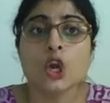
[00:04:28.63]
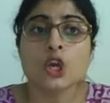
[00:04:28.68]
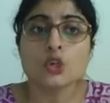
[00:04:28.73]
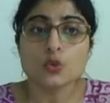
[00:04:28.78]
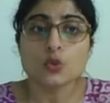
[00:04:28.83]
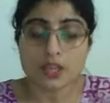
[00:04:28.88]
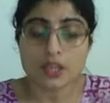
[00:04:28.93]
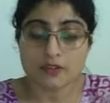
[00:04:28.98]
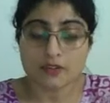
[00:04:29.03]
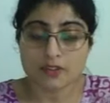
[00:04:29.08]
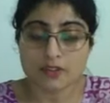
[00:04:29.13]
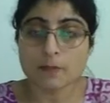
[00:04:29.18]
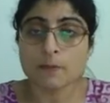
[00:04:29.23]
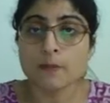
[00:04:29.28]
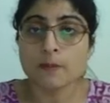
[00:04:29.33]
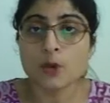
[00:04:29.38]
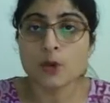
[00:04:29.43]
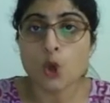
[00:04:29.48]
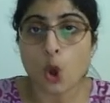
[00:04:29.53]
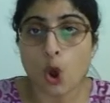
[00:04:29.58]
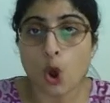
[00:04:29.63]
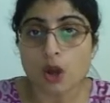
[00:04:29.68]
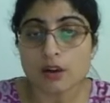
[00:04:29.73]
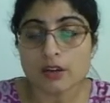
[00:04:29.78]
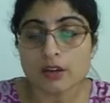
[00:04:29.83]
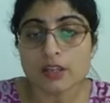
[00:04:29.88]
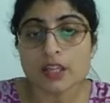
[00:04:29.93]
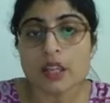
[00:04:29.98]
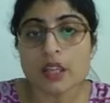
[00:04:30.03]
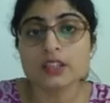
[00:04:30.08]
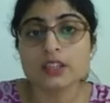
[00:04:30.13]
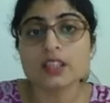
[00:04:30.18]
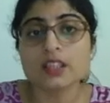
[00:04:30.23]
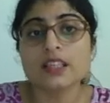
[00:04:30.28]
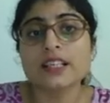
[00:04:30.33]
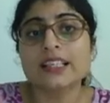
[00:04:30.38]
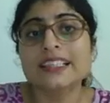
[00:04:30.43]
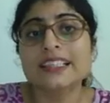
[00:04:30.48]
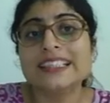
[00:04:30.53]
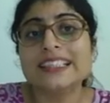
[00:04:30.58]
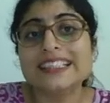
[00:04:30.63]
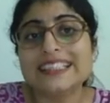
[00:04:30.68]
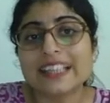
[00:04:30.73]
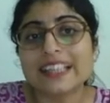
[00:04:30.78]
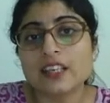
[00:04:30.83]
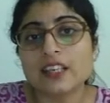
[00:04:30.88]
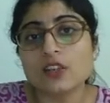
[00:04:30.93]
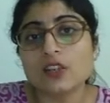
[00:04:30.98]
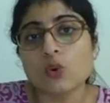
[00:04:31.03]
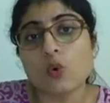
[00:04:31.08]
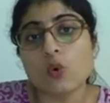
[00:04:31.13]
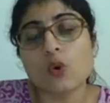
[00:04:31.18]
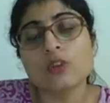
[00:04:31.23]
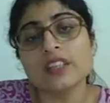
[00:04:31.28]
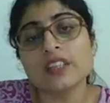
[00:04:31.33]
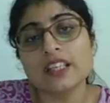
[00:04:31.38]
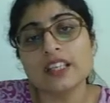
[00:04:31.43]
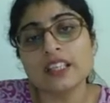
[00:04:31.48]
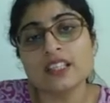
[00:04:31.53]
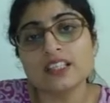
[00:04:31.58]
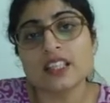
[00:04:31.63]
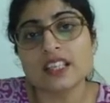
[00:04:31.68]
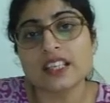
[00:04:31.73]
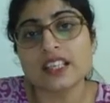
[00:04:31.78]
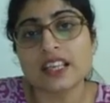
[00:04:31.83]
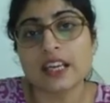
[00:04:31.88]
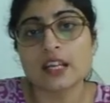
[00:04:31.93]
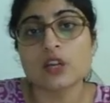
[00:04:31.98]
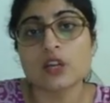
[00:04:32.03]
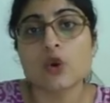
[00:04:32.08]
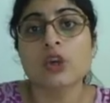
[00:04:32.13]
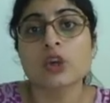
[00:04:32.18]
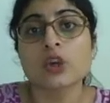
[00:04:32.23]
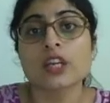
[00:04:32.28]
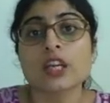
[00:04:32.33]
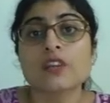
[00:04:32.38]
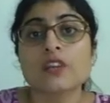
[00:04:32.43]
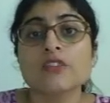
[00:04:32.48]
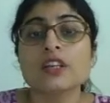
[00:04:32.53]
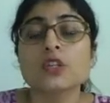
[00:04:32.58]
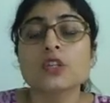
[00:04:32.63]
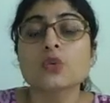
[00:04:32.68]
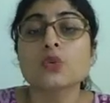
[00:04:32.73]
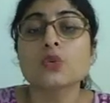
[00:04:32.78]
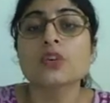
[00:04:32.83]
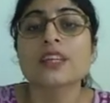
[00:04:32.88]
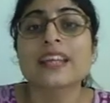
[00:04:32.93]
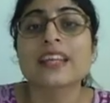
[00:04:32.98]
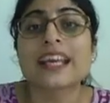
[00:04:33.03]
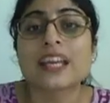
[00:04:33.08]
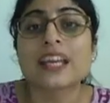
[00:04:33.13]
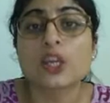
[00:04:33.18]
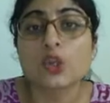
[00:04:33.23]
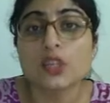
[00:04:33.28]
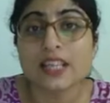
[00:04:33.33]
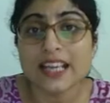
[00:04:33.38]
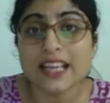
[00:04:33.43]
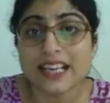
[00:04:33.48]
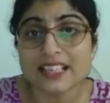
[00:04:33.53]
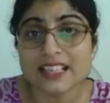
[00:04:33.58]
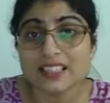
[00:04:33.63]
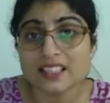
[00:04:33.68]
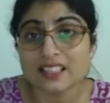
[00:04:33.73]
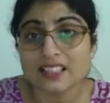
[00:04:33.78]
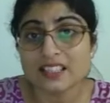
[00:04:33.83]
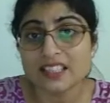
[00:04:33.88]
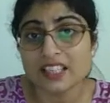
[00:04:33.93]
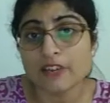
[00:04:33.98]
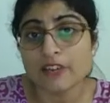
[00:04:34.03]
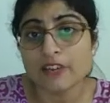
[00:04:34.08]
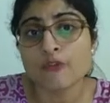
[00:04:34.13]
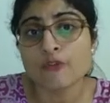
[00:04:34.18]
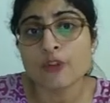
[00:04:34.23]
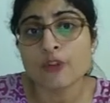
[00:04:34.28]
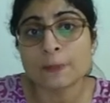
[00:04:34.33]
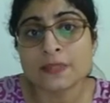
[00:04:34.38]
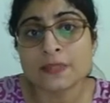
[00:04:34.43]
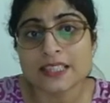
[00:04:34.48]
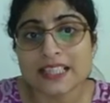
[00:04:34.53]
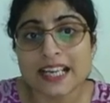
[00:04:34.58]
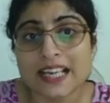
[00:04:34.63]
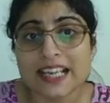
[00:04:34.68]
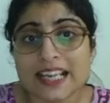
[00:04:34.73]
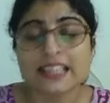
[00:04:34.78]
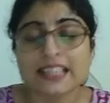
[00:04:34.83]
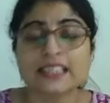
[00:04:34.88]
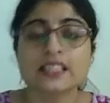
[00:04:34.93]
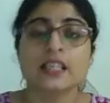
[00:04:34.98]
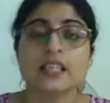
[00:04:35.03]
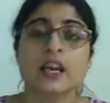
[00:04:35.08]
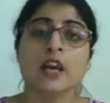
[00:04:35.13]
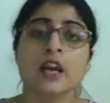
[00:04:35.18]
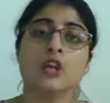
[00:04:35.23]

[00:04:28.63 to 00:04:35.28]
to even block the content on the internet or even to regulate certain websites.